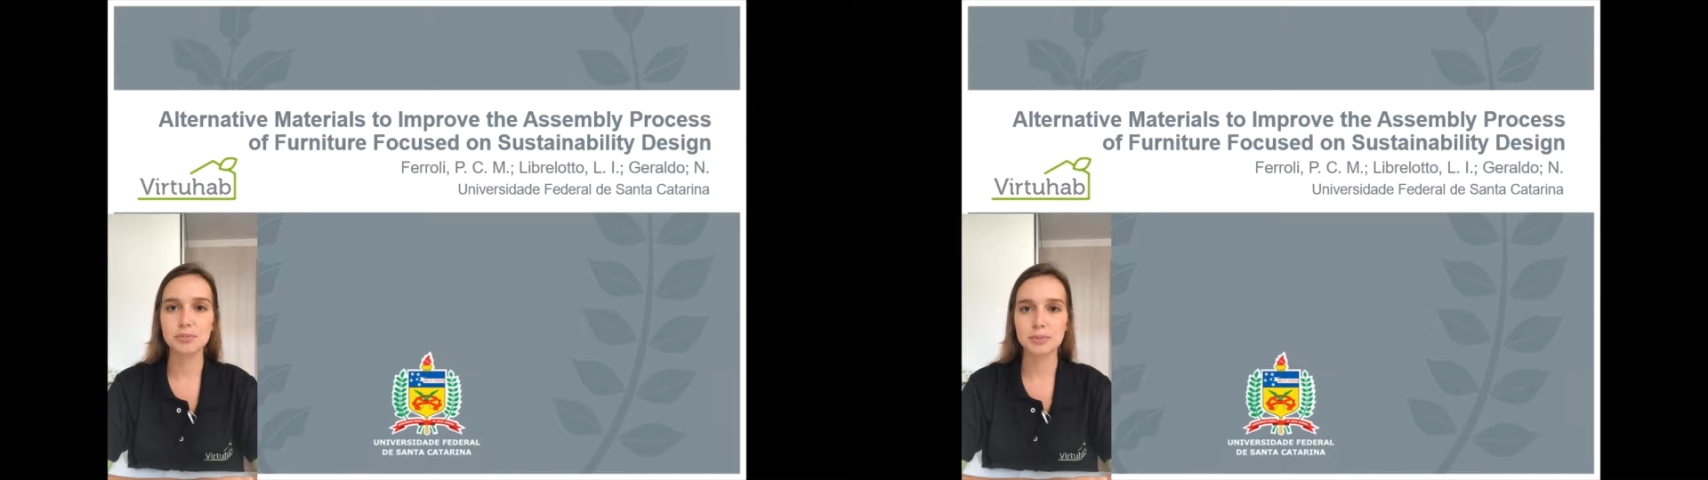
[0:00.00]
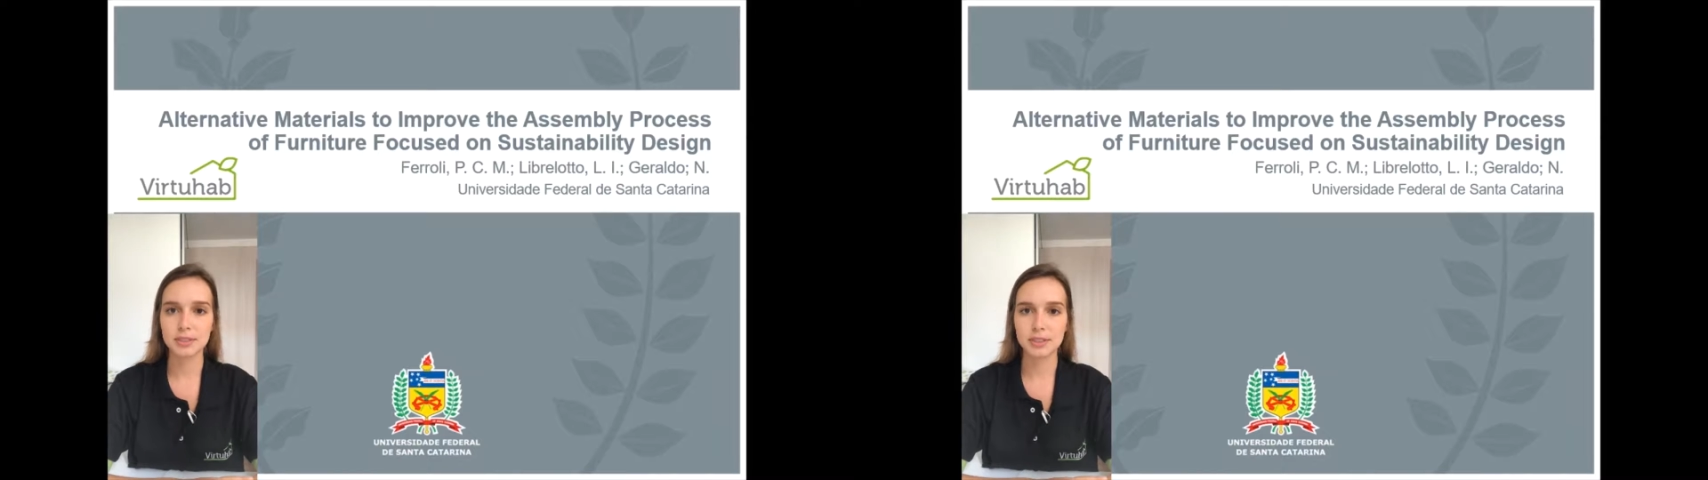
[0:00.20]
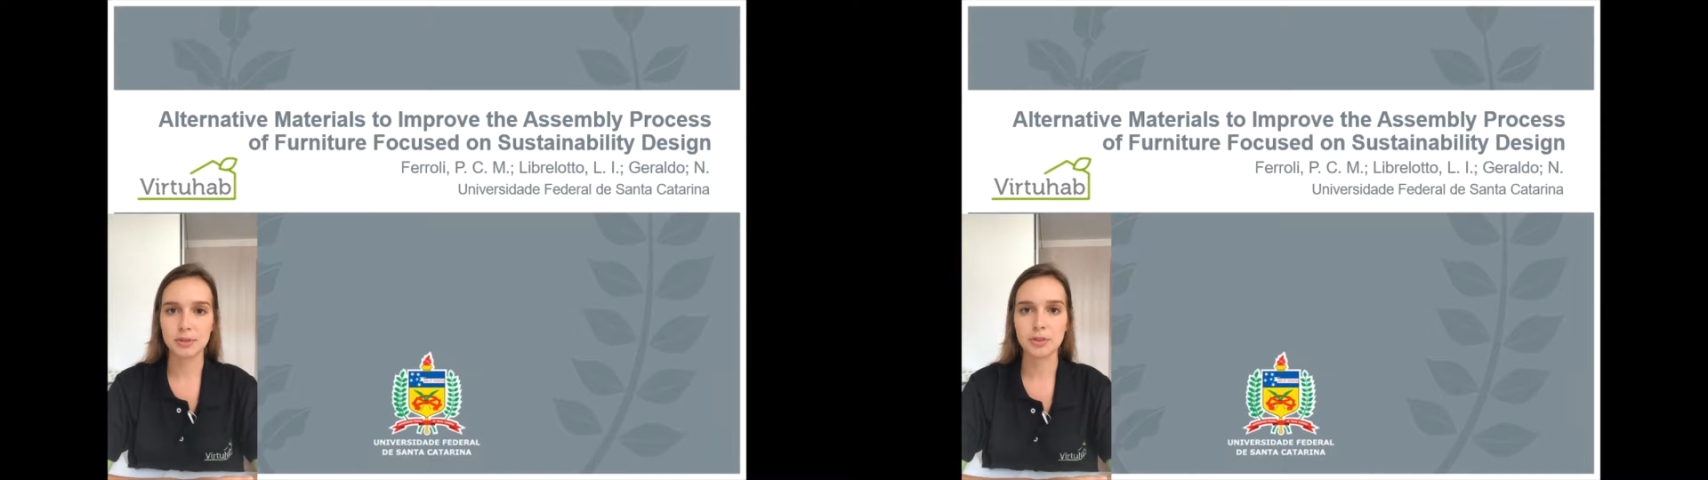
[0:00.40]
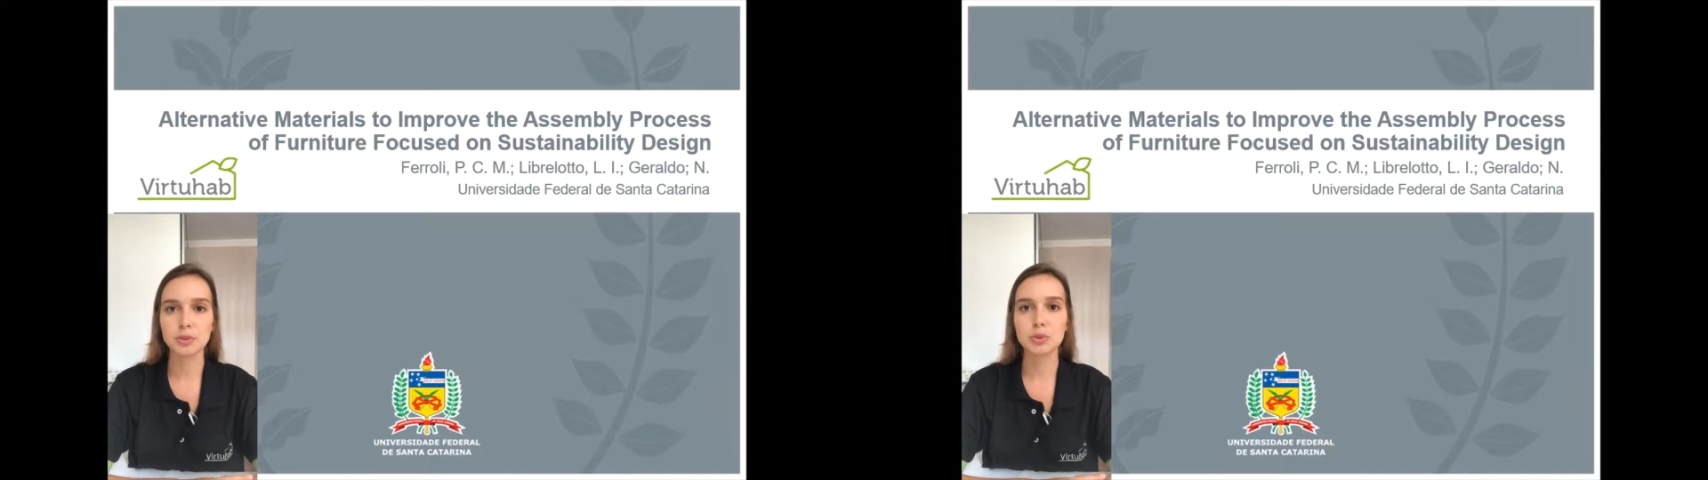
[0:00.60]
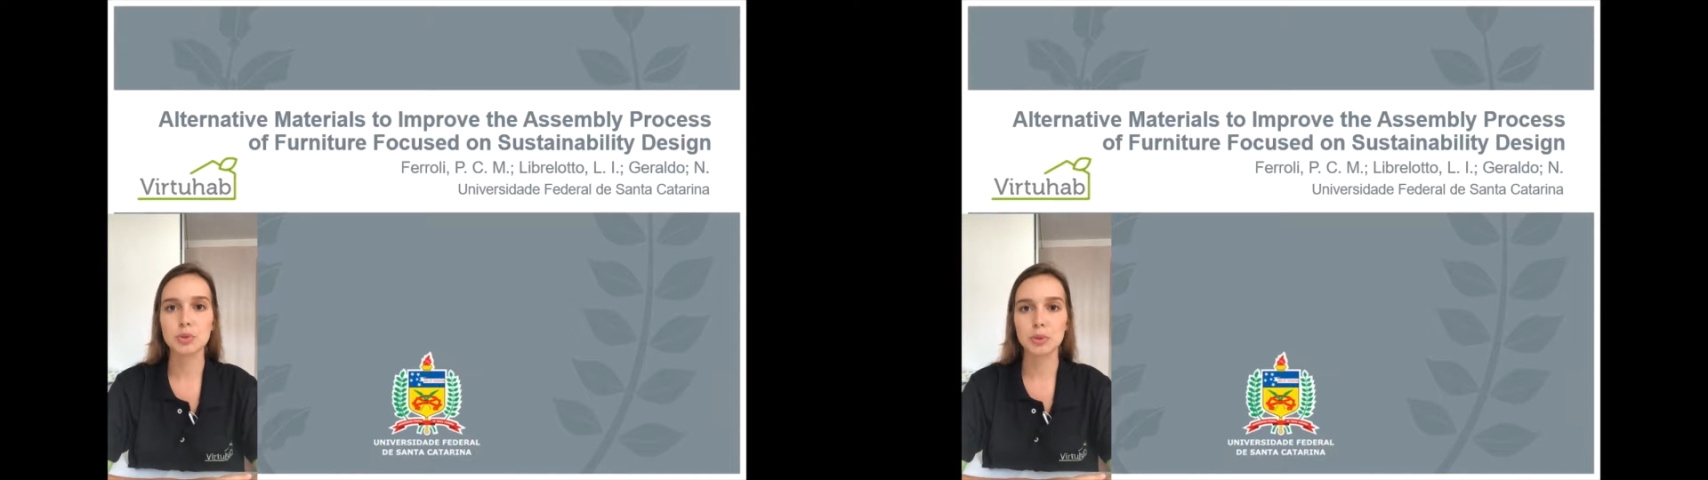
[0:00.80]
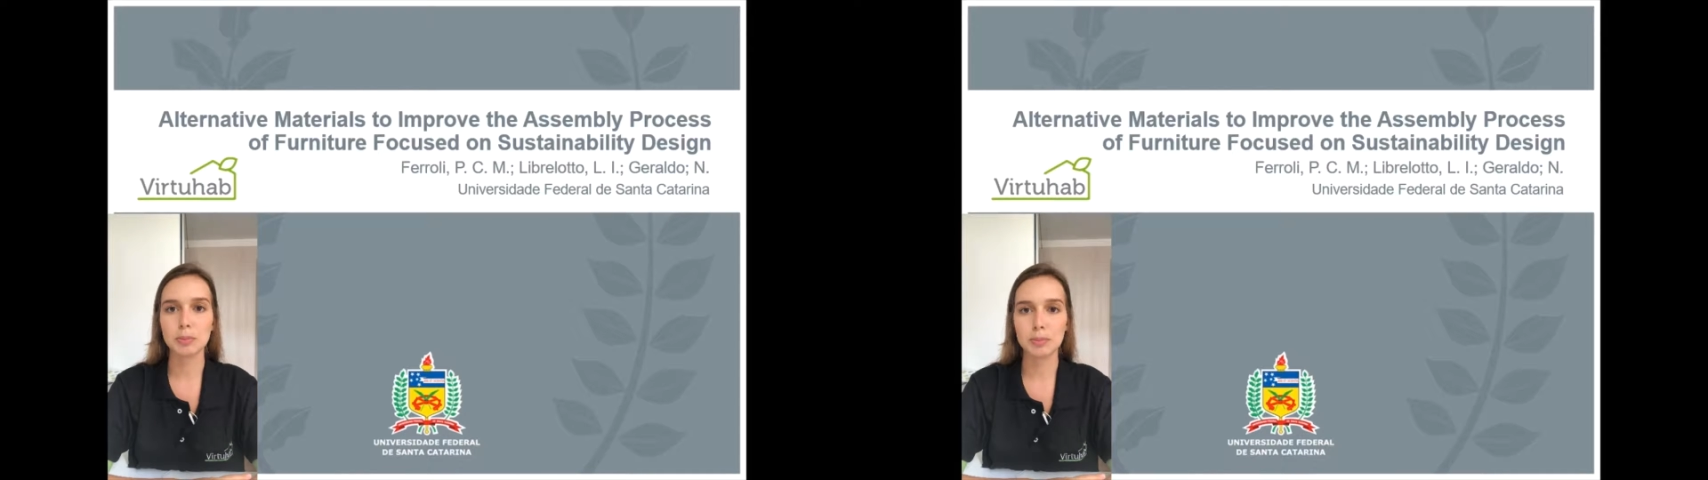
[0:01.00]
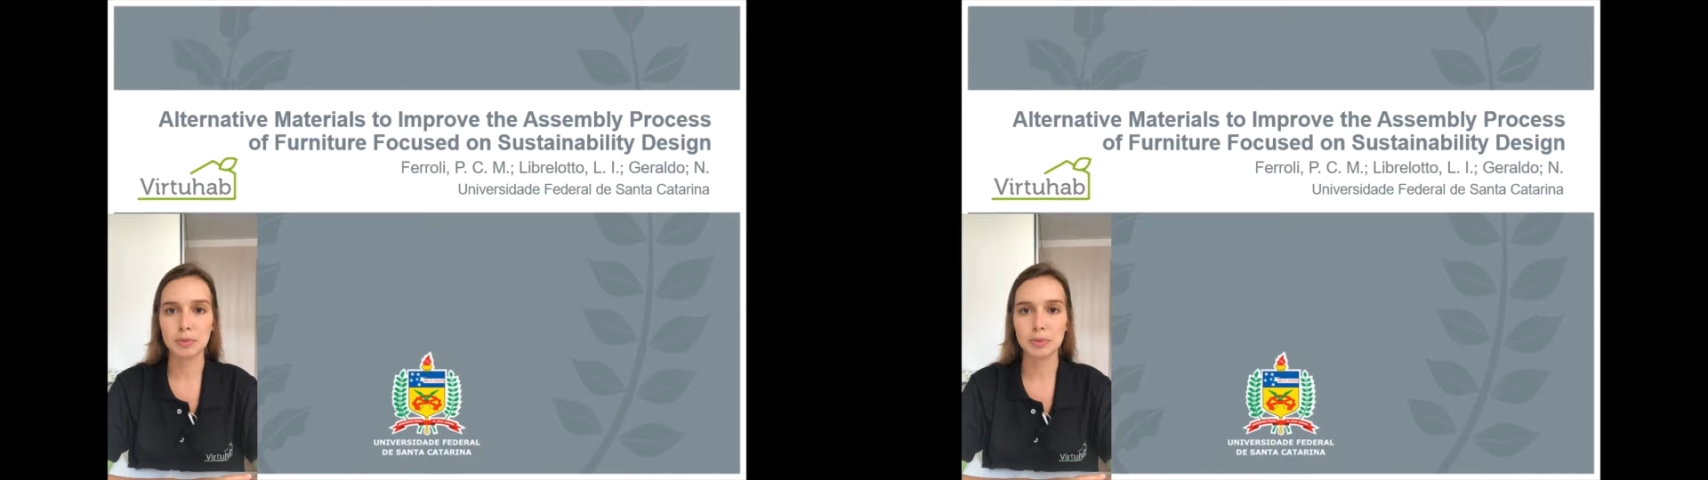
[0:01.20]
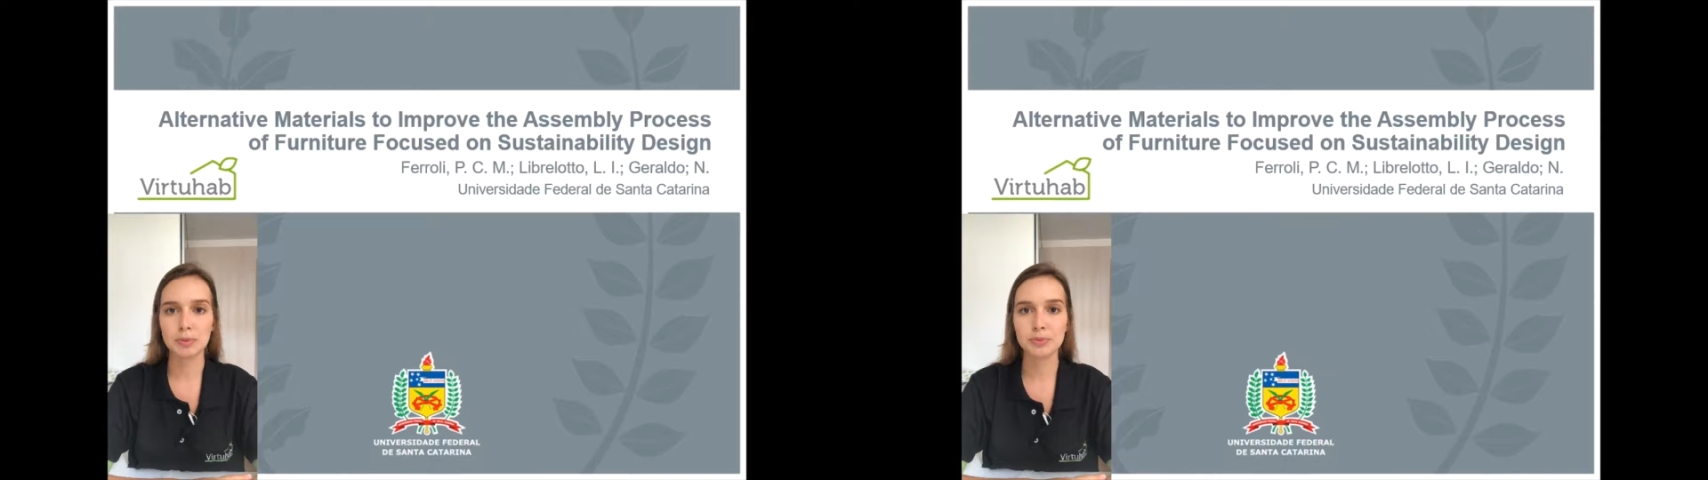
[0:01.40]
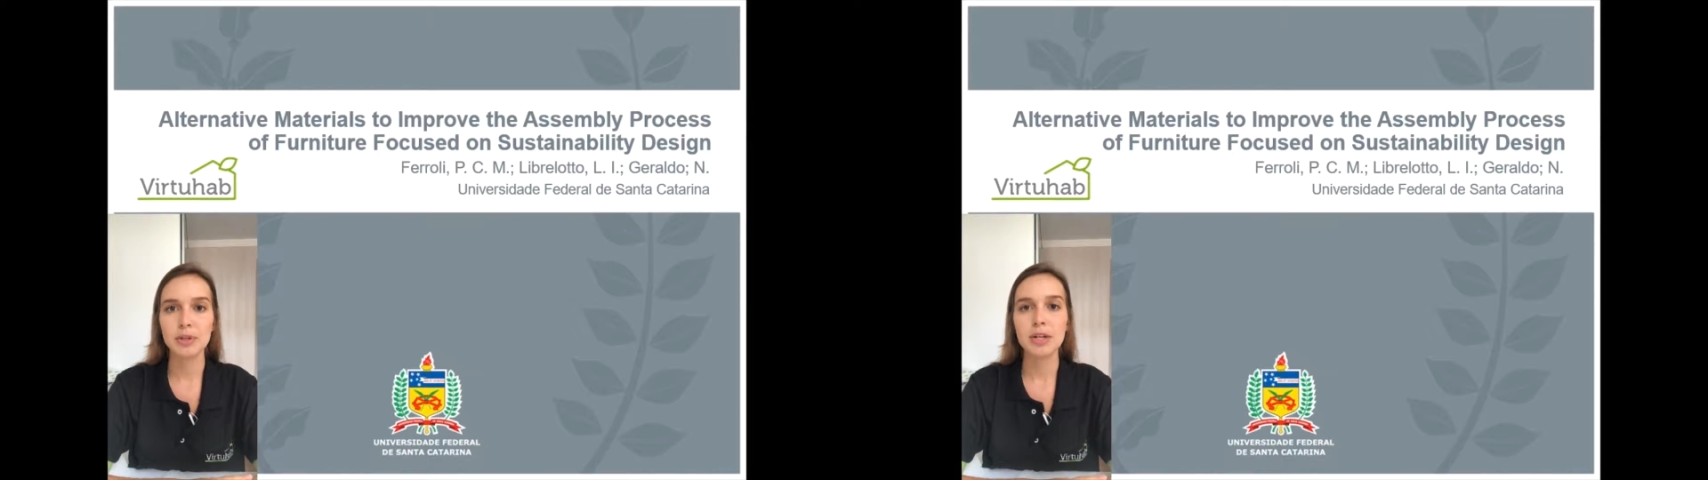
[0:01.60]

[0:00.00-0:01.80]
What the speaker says: Materials to Improve